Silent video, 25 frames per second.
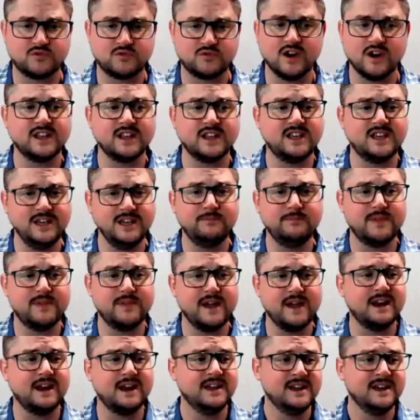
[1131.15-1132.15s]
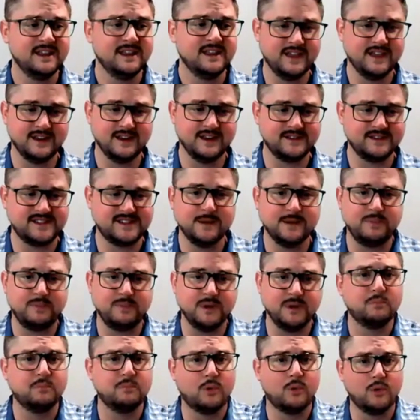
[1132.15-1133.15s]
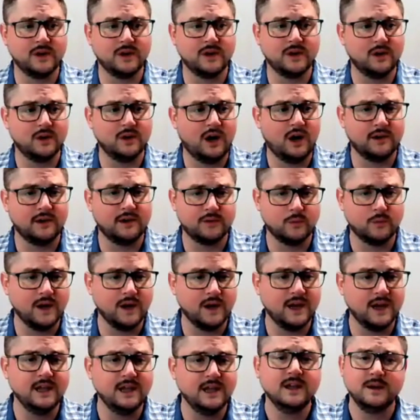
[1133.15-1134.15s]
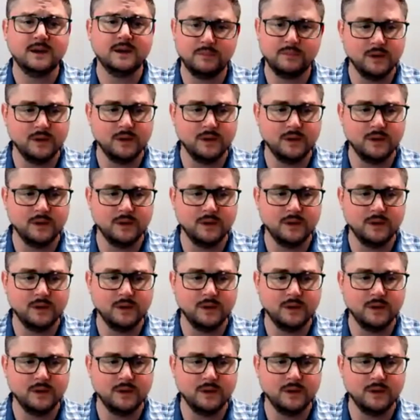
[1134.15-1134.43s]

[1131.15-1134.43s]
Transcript: Try to keep that tipping point out of the way,